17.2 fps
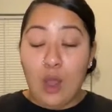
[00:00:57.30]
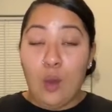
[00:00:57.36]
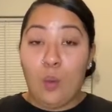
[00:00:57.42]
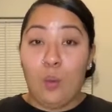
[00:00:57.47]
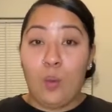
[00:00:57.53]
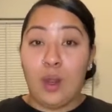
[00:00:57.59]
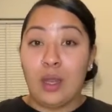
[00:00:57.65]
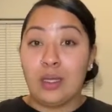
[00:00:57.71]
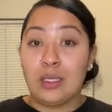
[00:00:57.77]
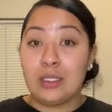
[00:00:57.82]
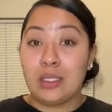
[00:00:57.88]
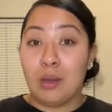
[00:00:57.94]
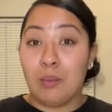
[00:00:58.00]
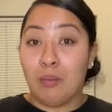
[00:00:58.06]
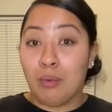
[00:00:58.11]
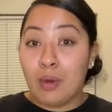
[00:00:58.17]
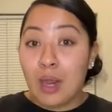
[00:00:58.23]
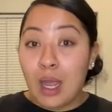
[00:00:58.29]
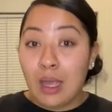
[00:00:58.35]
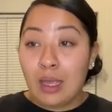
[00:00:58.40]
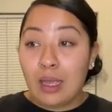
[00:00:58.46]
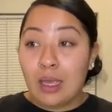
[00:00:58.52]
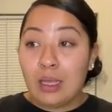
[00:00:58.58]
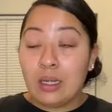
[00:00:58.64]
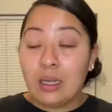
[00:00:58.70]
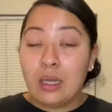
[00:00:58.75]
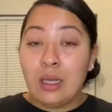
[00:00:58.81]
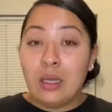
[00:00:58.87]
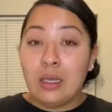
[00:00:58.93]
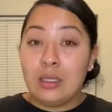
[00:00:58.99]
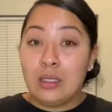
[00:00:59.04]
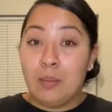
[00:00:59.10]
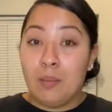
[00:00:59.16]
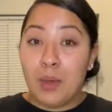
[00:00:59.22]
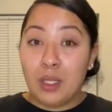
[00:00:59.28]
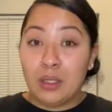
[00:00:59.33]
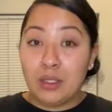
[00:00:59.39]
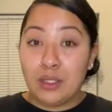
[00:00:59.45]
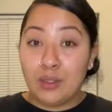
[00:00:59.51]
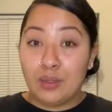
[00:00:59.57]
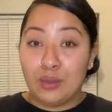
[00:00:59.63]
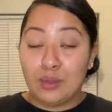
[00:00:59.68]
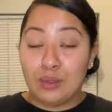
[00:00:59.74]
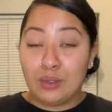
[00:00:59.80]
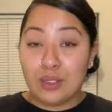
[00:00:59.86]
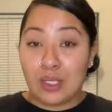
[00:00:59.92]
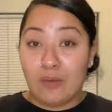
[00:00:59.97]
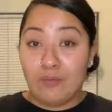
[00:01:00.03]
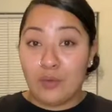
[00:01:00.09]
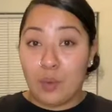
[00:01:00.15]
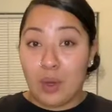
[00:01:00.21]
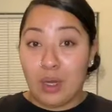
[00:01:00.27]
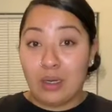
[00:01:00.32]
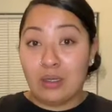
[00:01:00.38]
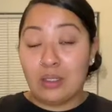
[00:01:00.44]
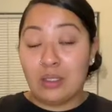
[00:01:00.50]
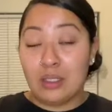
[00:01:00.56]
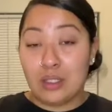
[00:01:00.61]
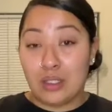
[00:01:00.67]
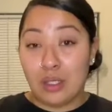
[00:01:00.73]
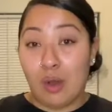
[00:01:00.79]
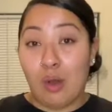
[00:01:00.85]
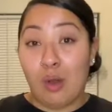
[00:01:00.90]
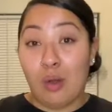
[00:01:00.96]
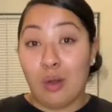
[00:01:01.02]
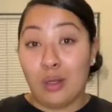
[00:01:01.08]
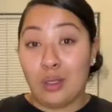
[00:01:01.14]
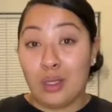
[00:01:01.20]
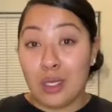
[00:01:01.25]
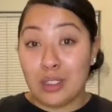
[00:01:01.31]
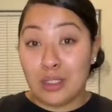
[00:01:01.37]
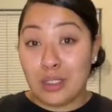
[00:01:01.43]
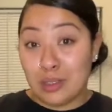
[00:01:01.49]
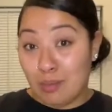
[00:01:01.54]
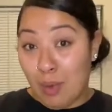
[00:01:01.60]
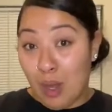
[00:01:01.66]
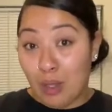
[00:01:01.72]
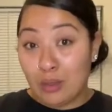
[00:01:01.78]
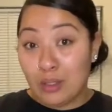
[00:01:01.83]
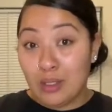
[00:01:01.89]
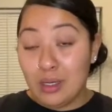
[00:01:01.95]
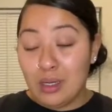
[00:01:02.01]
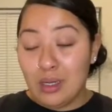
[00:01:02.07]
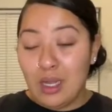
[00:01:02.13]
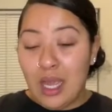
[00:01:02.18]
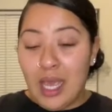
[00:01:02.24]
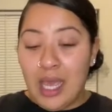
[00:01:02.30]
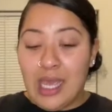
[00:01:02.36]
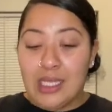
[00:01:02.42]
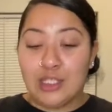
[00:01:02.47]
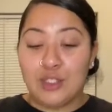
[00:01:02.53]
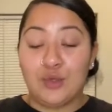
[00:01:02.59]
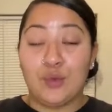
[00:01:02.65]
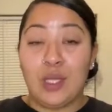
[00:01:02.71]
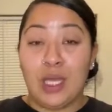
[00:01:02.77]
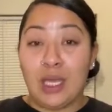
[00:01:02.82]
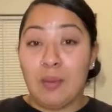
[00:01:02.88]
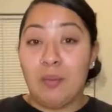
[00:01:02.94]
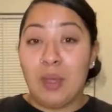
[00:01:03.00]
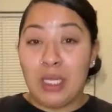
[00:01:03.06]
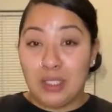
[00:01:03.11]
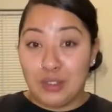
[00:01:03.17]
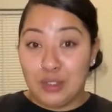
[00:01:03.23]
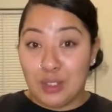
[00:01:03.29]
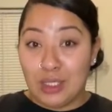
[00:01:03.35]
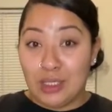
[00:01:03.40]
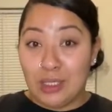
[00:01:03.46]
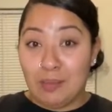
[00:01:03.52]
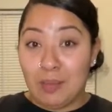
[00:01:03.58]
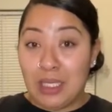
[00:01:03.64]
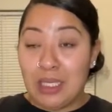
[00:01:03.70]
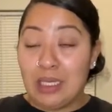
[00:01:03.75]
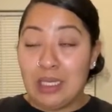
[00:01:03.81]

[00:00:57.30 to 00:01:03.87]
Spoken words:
Whereas a brine, the molecules of the water and the salt are a lot smaller, and so they can penetrate the meat